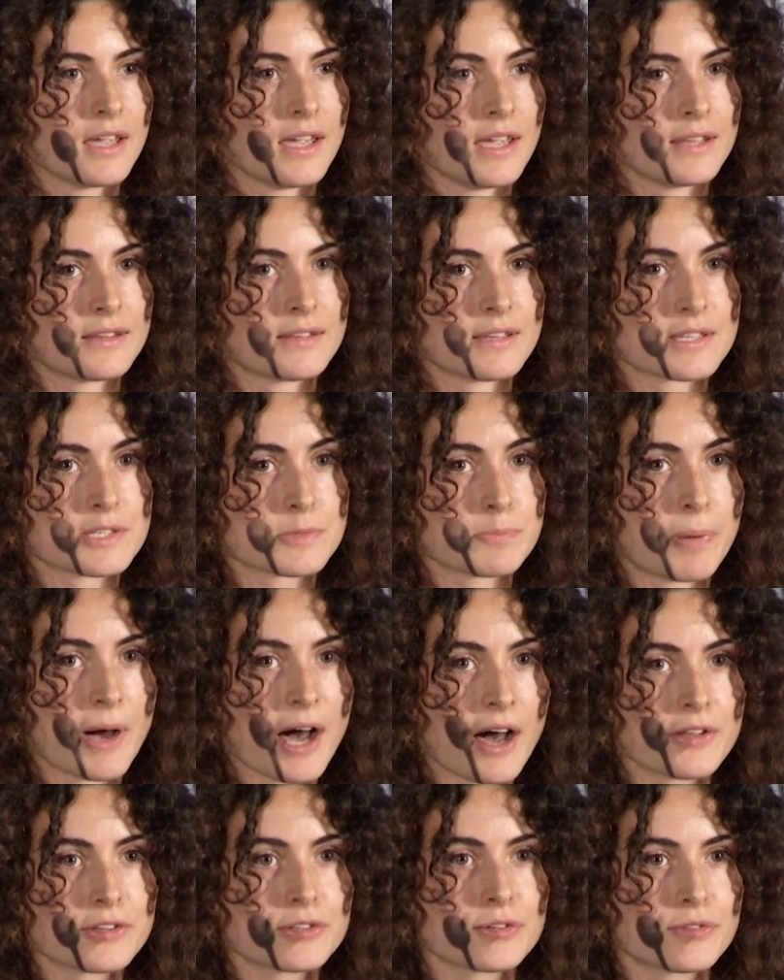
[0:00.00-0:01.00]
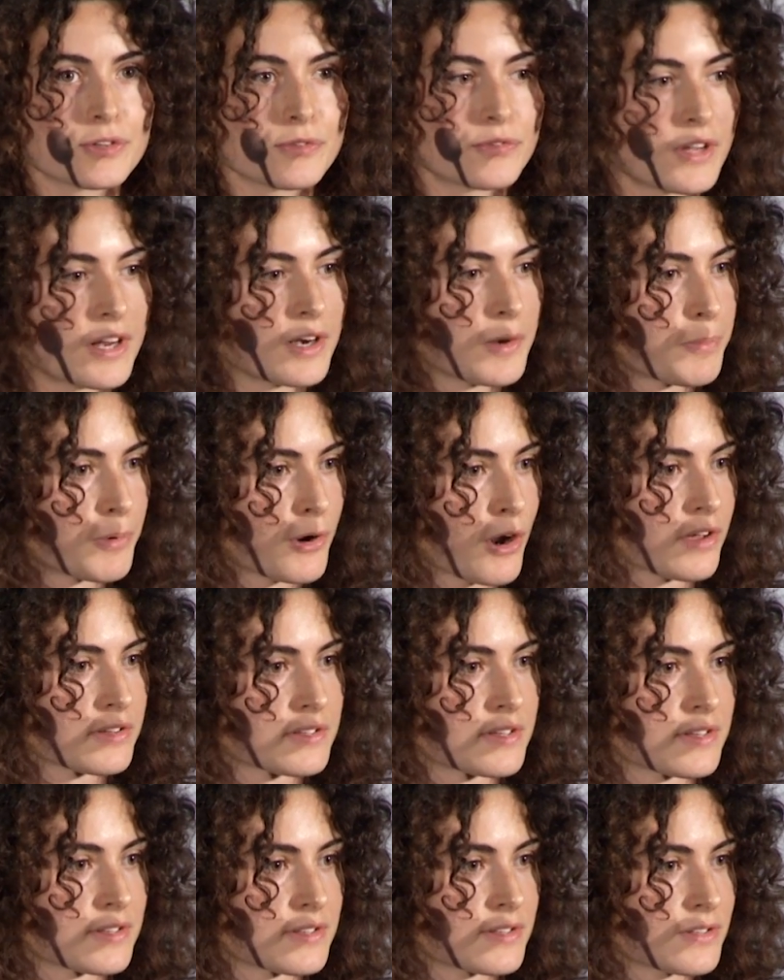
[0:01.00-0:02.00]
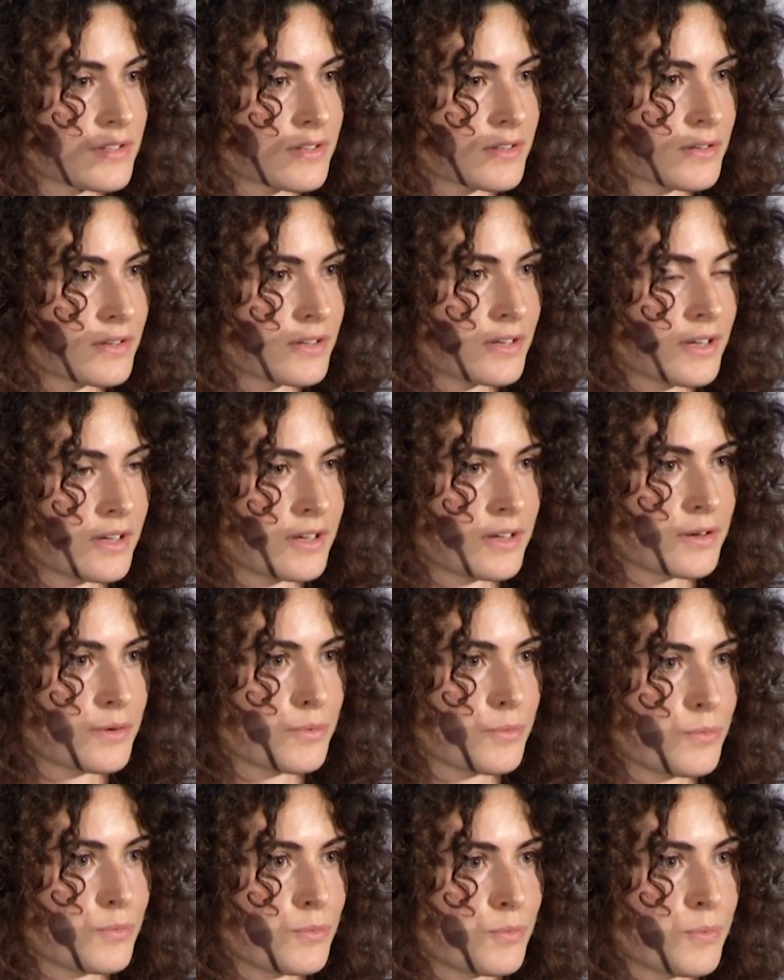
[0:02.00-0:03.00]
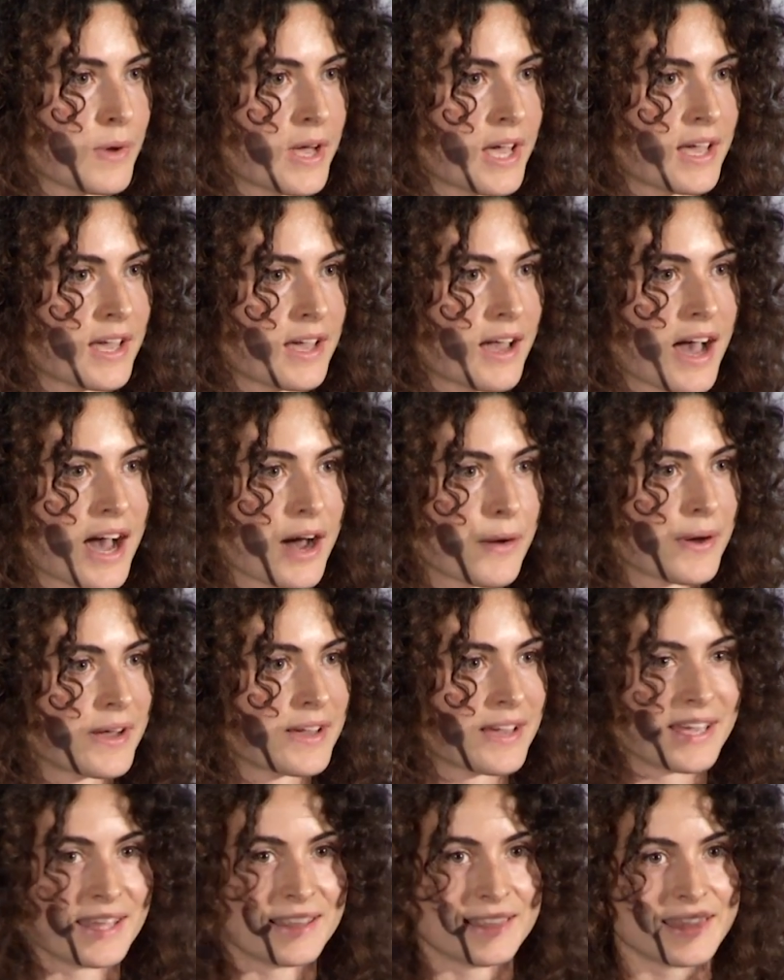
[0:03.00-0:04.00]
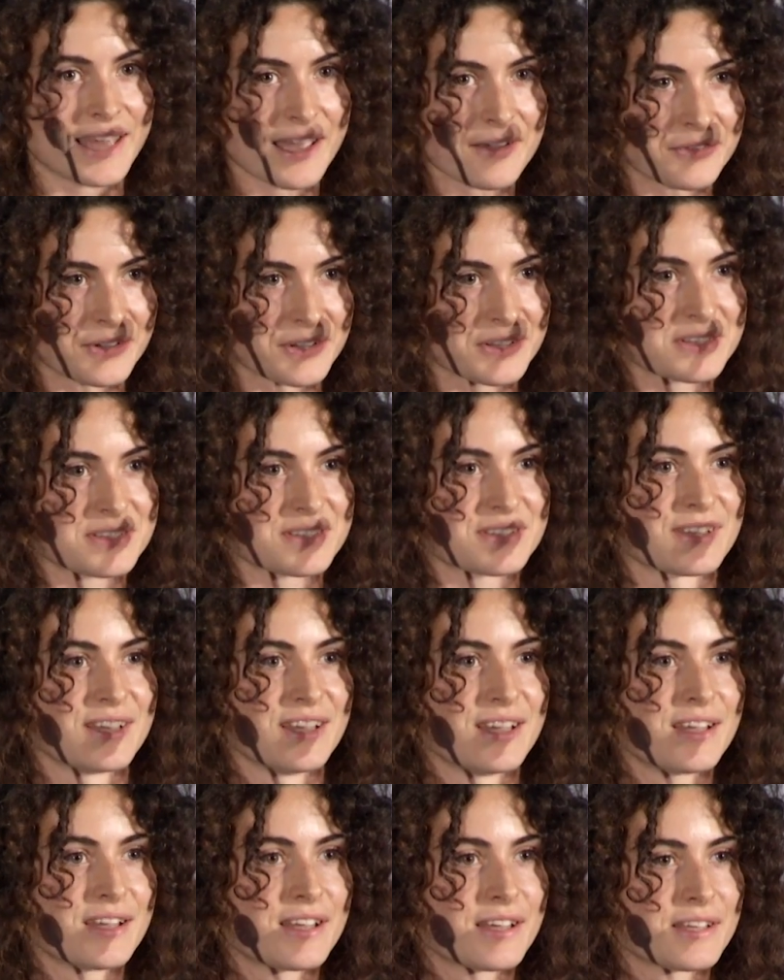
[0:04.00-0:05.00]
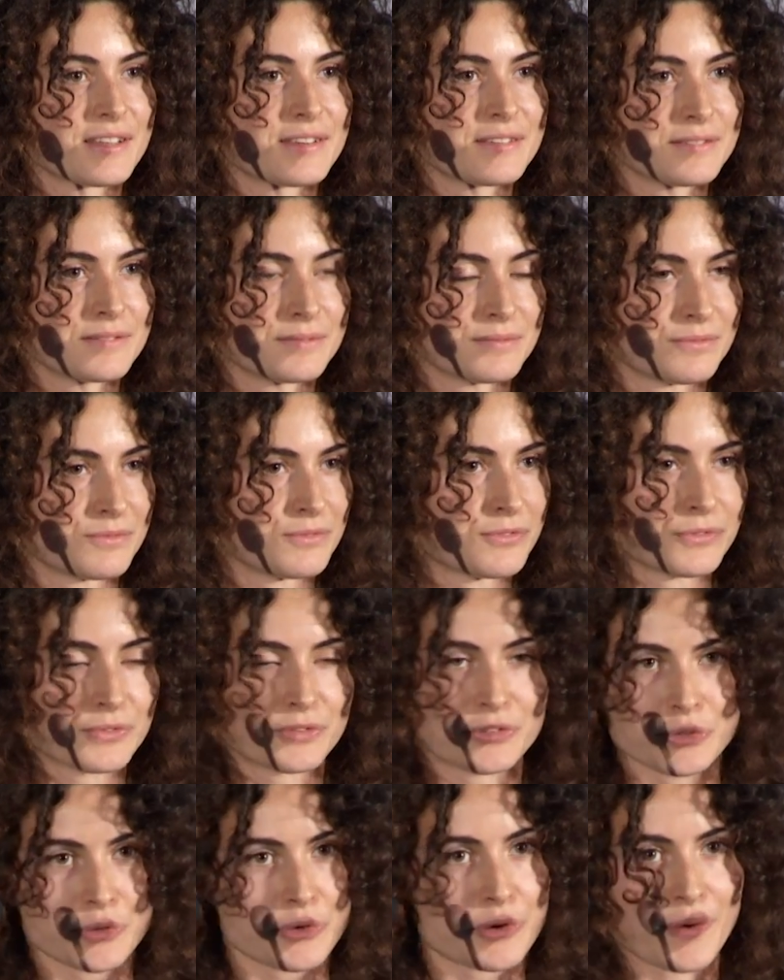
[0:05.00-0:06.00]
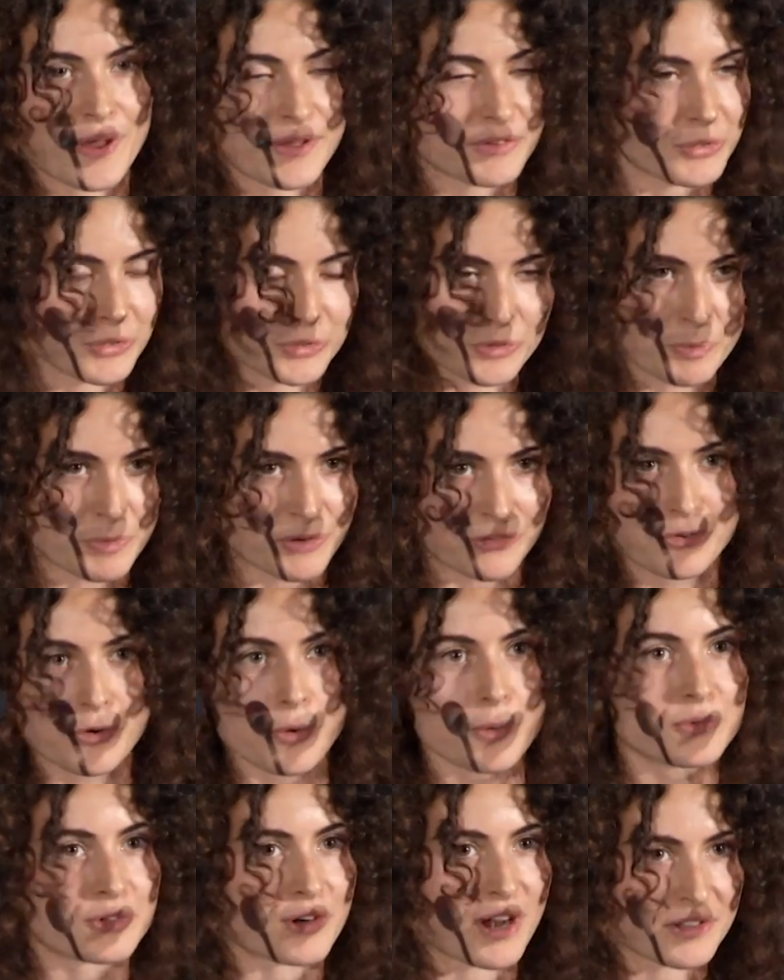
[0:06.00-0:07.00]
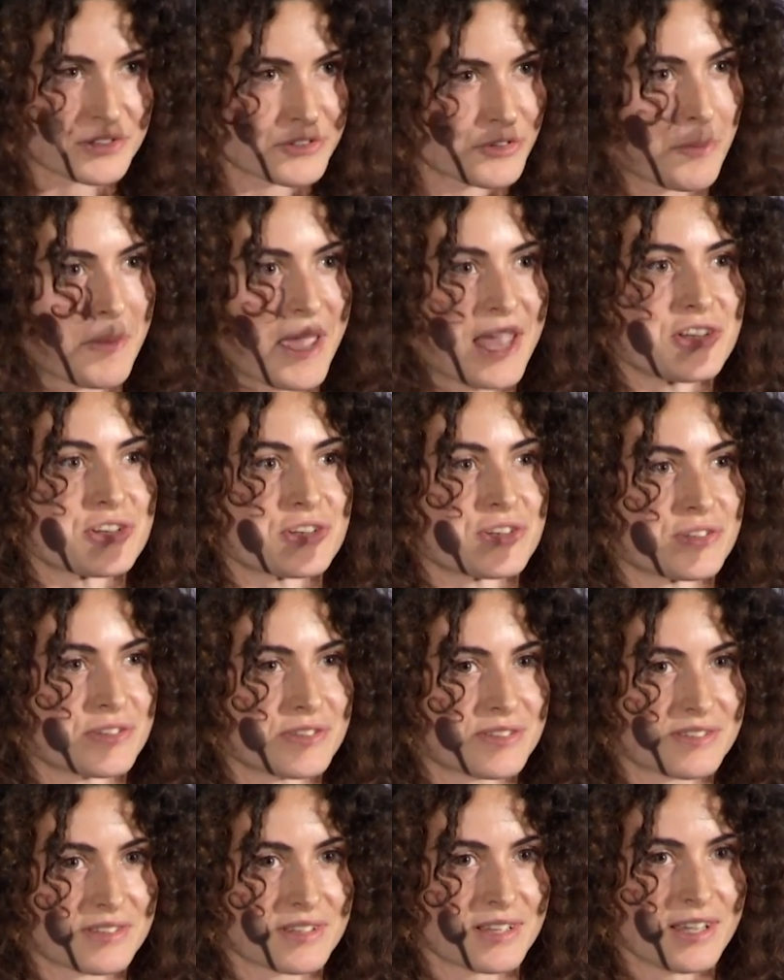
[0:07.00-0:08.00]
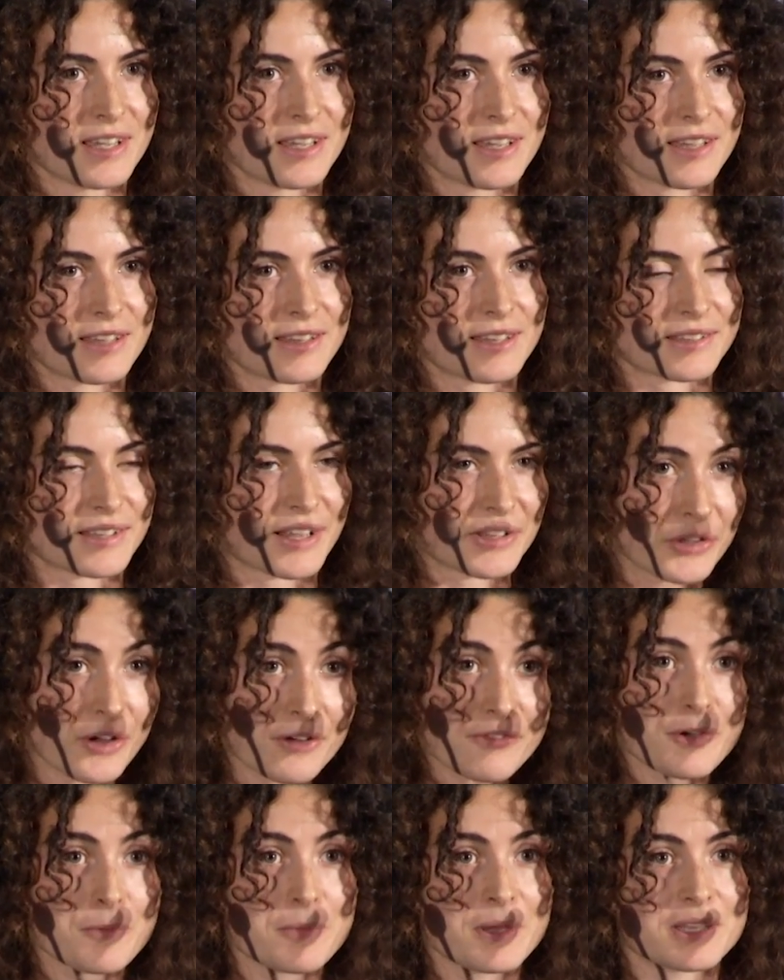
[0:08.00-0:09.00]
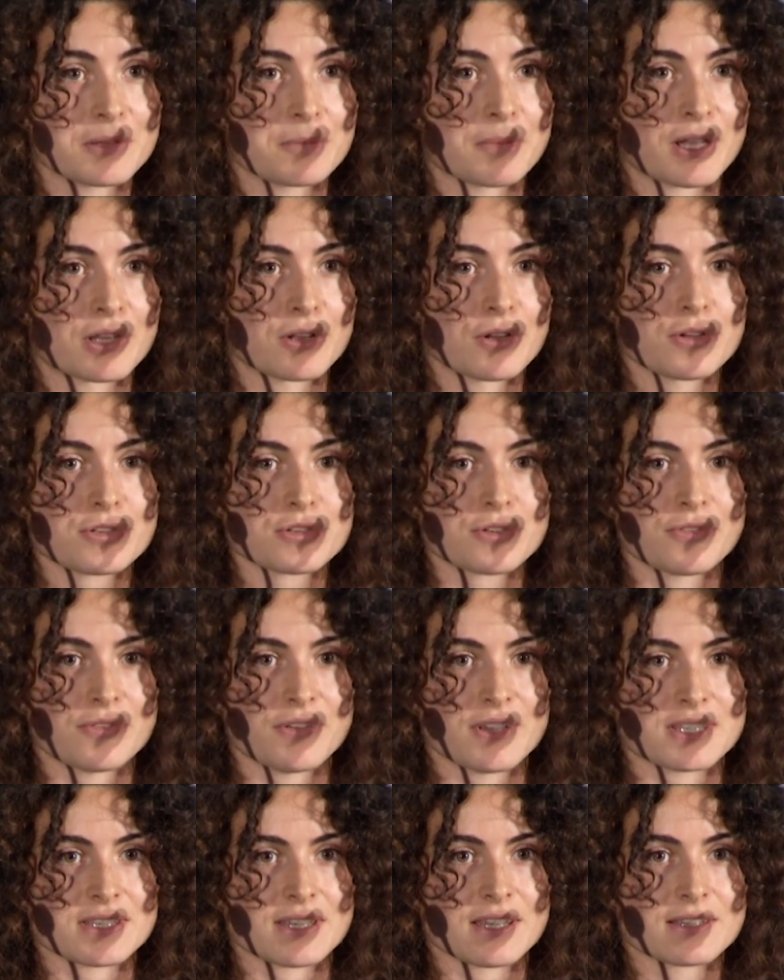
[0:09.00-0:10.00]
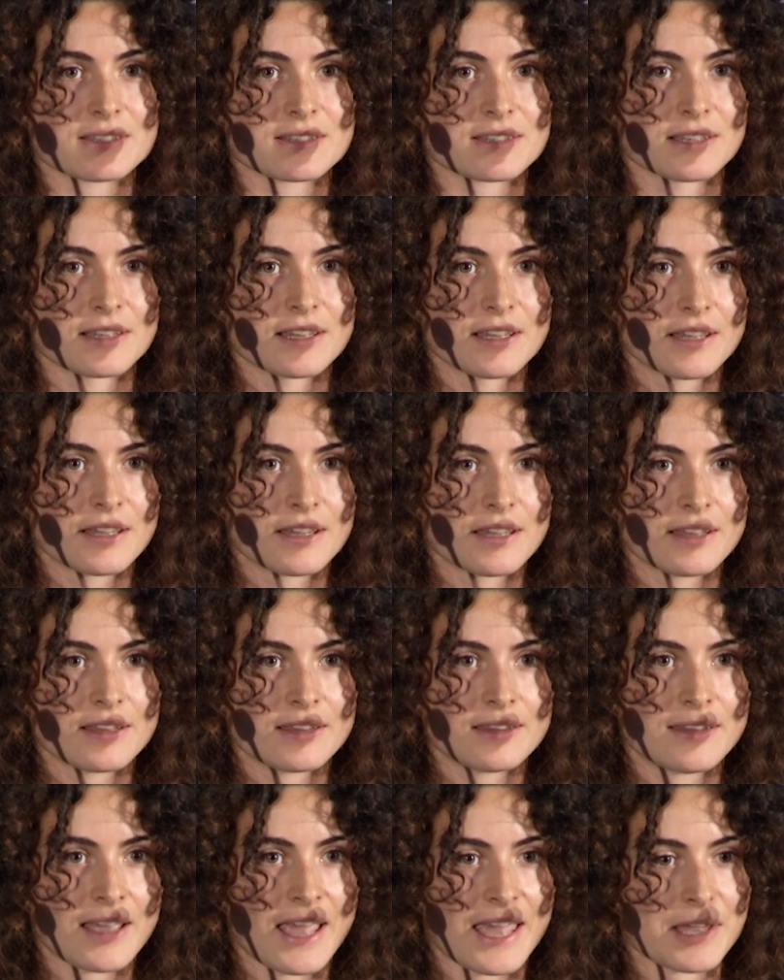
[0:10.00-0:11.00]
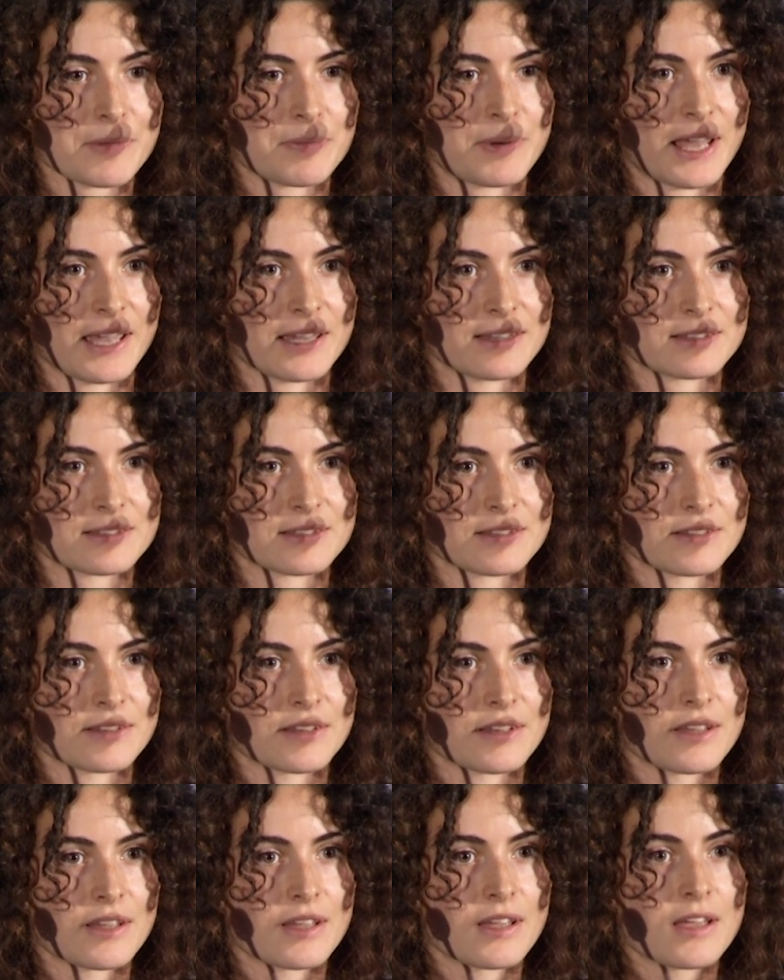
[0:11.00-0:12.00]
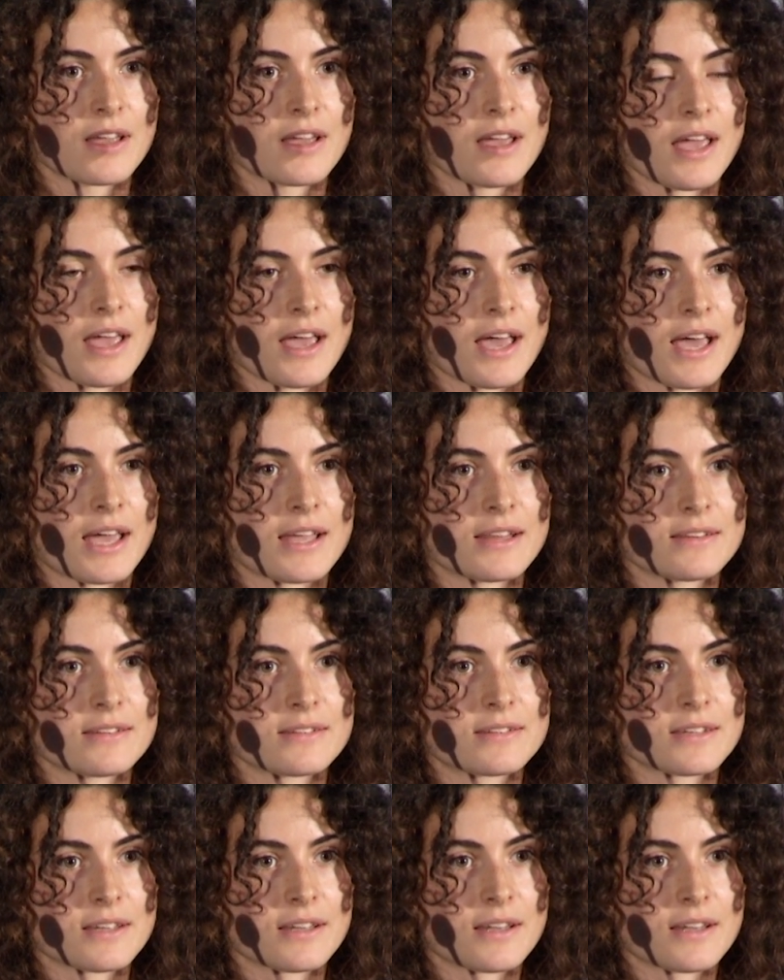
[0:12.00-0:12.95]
it is part of the very process where our endeavors to perform transformations that are not forbidden by the laws of physics take place. And